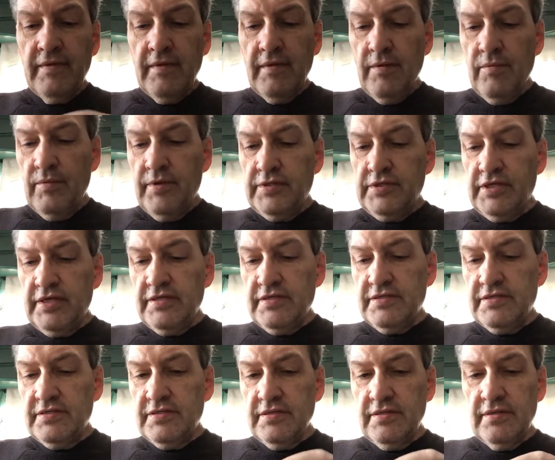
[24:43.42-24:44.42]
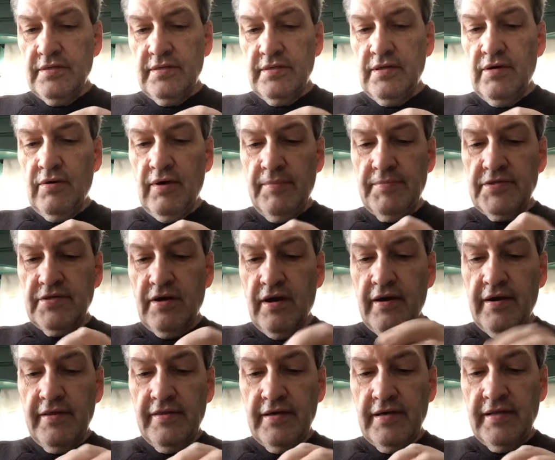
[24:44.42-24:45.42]
which is, no, I'm
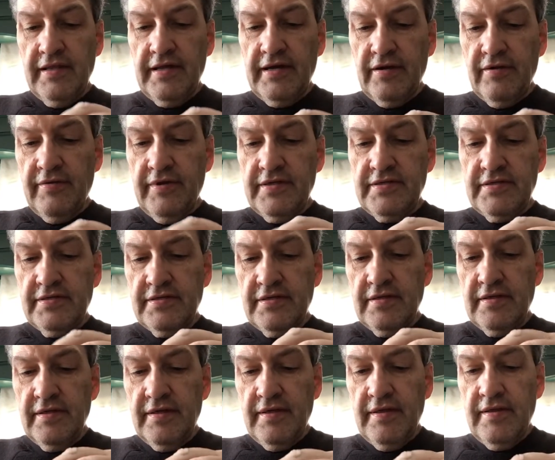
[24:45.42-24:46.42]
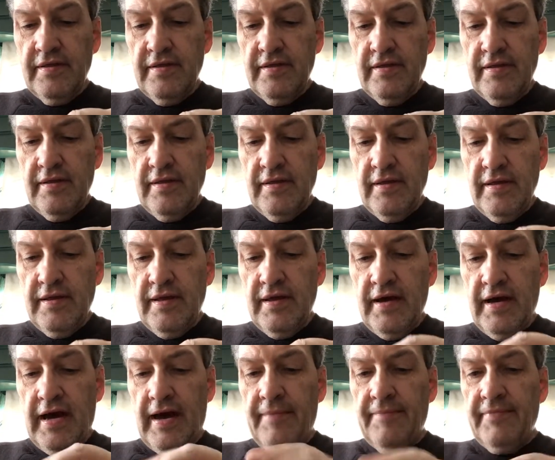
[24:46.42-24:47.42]
sorry, the clicker is
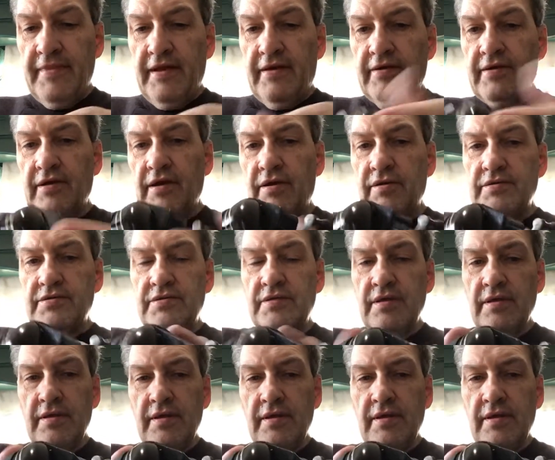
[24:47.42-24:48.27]
up. There it goes.